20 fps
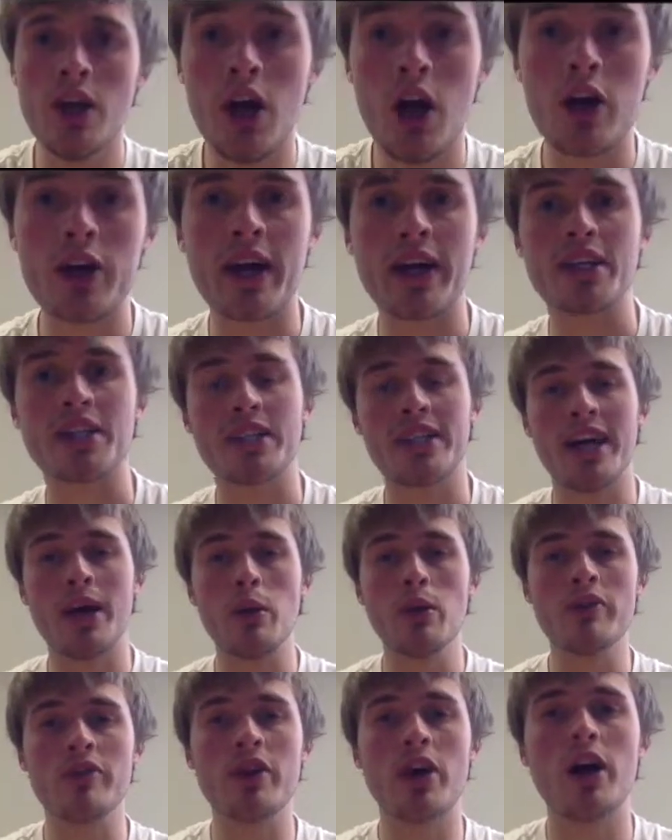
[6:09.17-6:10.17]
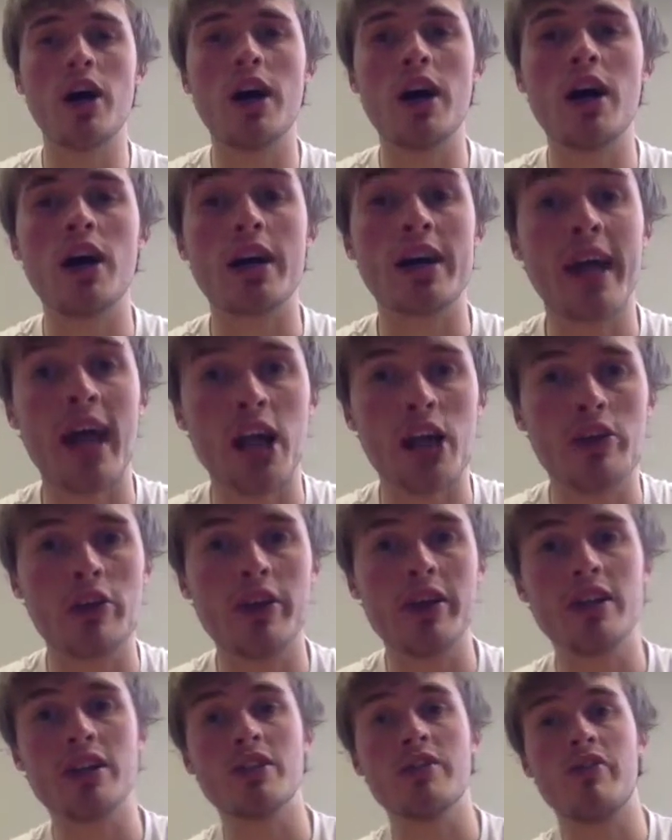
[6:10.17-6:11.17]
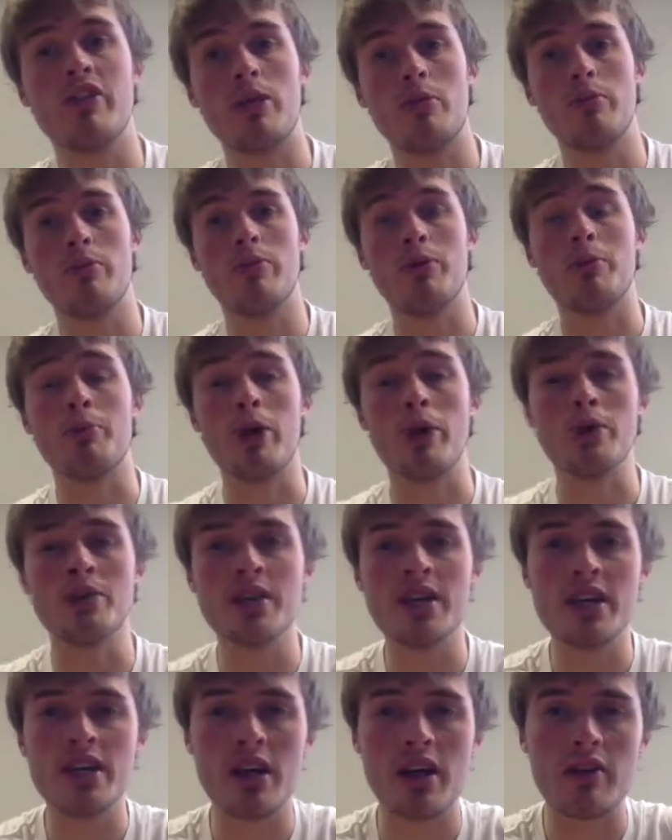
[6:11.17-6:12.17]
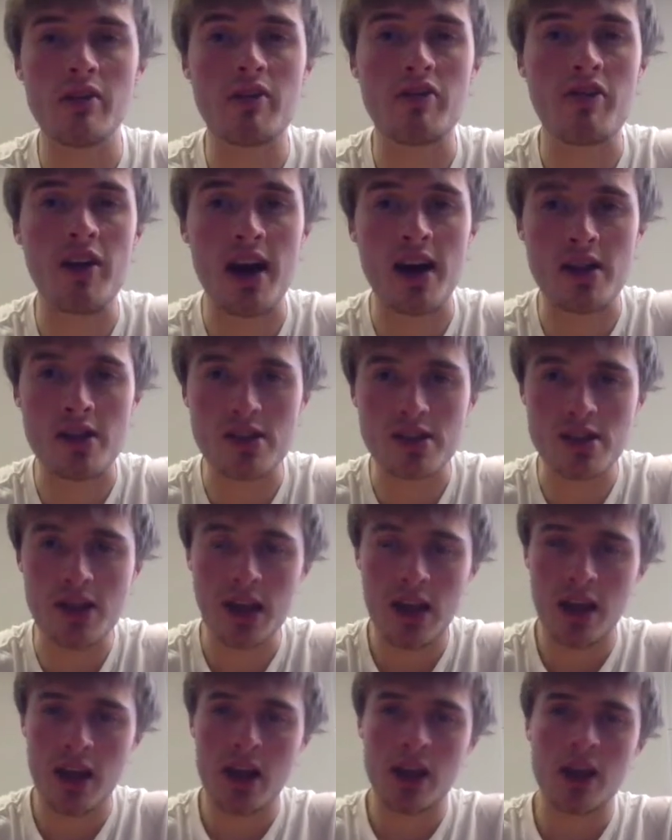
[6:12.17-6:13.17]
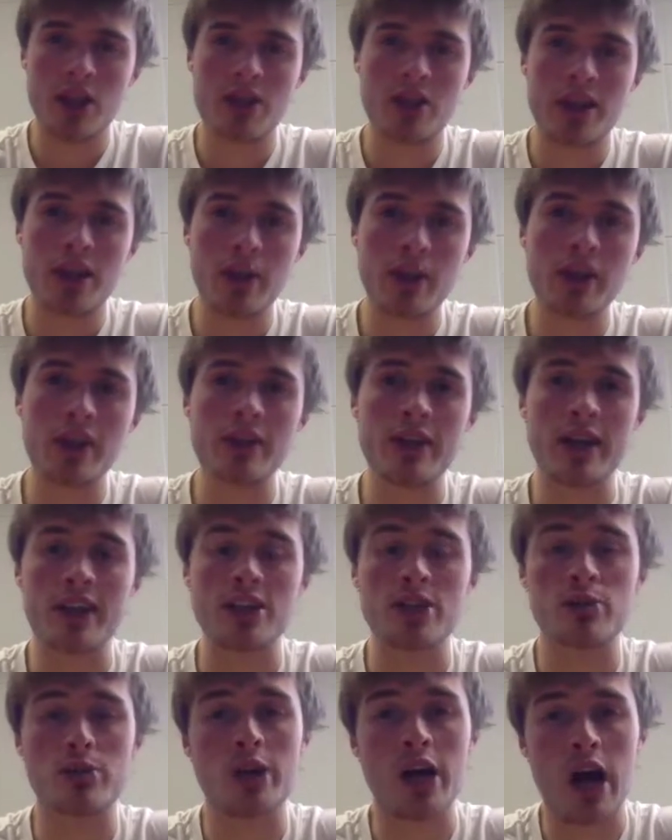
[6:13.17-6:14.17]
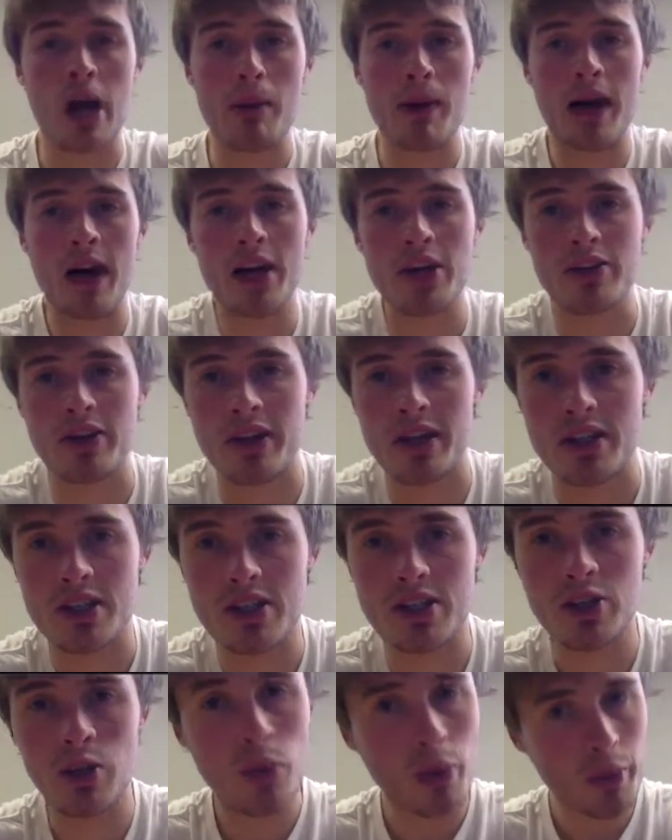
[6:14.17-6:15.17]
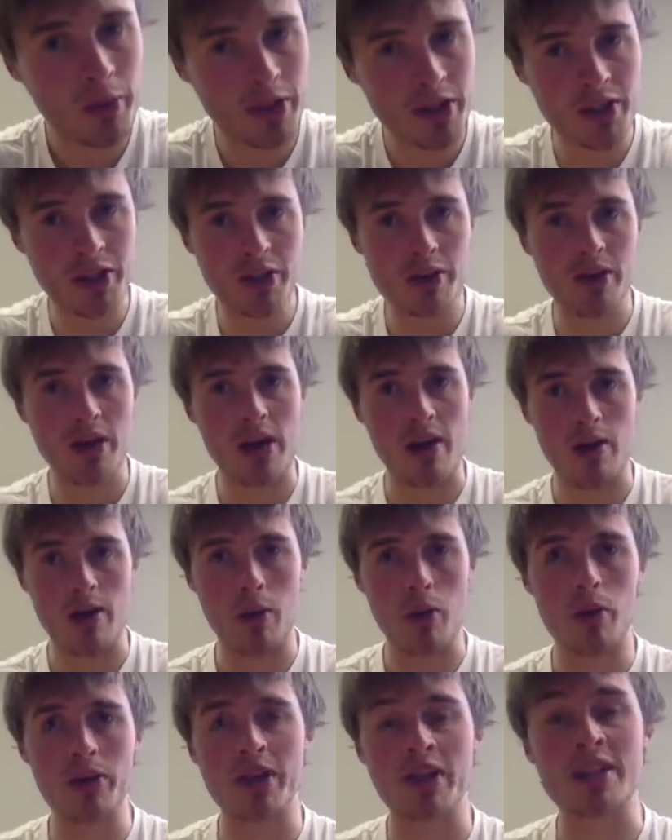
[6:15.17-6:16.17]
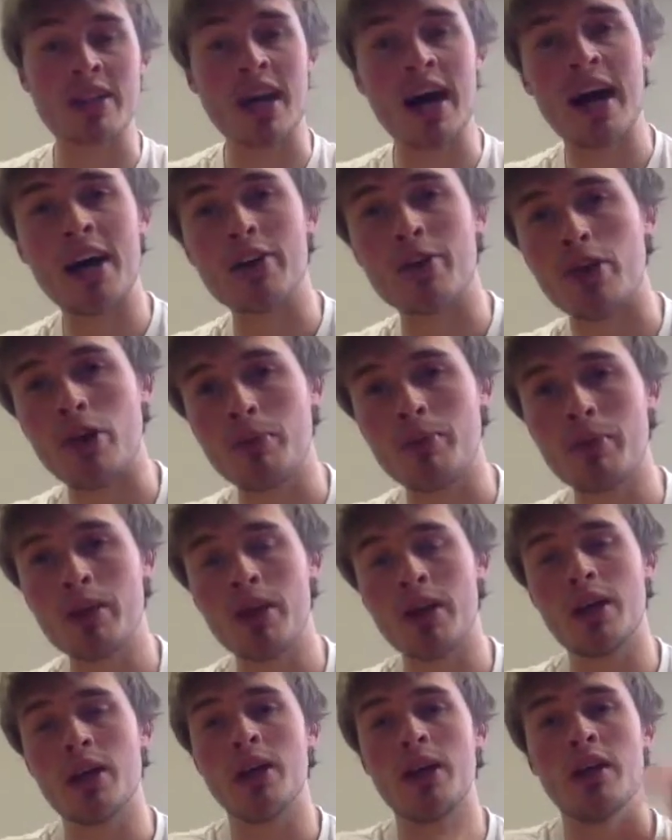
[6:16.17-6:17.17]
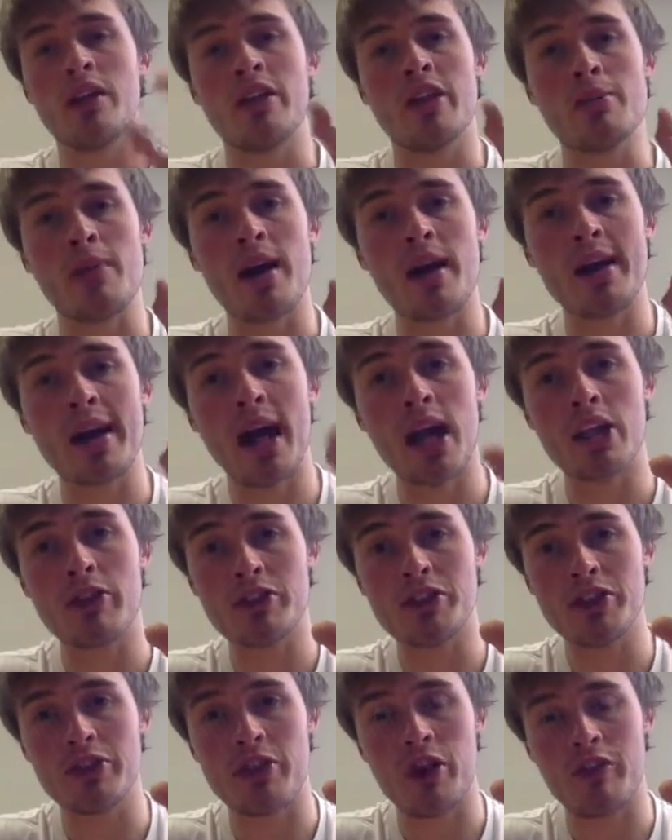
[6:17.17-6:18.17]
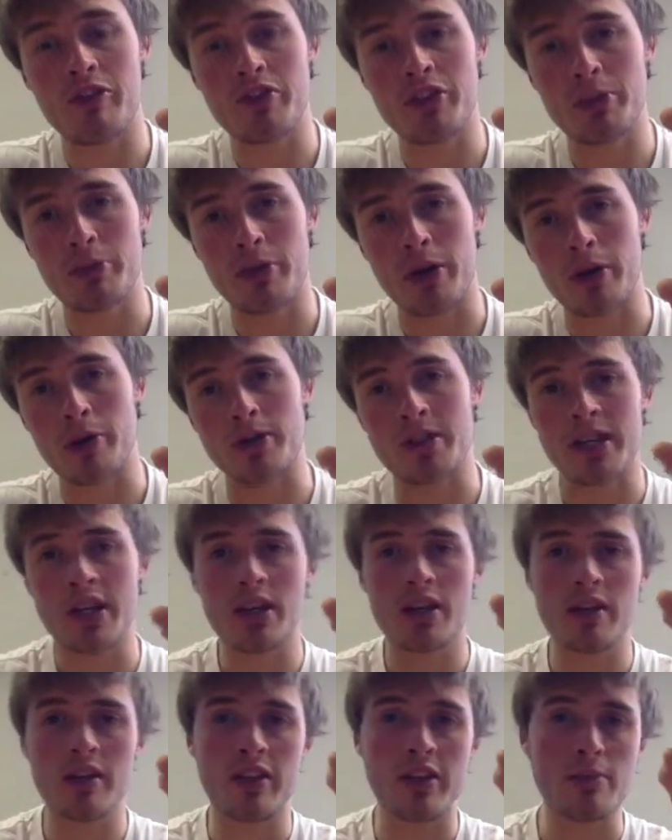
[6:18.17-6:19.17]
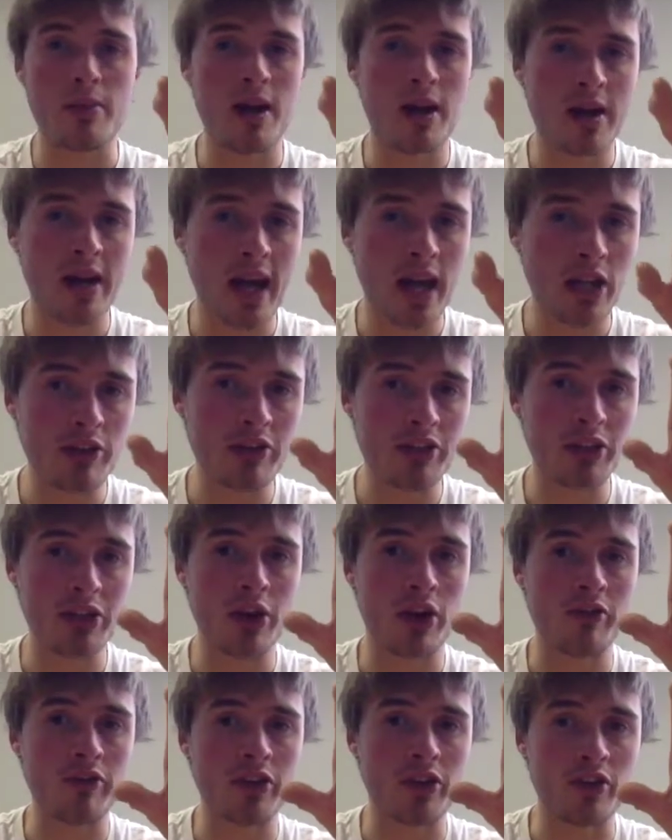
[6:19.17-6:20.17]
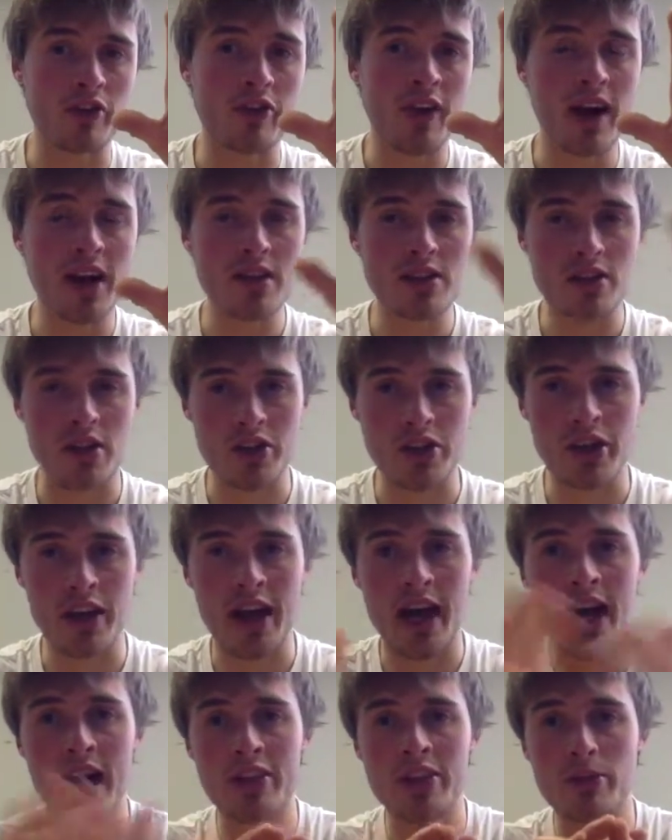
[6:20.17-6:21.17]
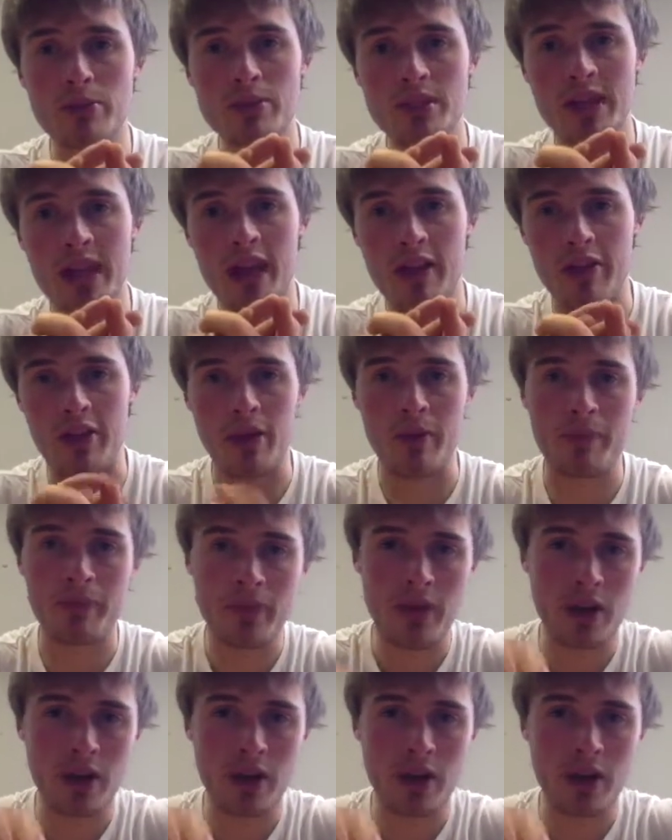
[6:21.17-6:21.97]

Okay, so now we've got our calories from protein and fats. So now we need to add in some carbohydrates. So what I want you to do now, I want you to add up the amount of calories you've got from your protein, the amount of calories you've got from your fats, and you add them together.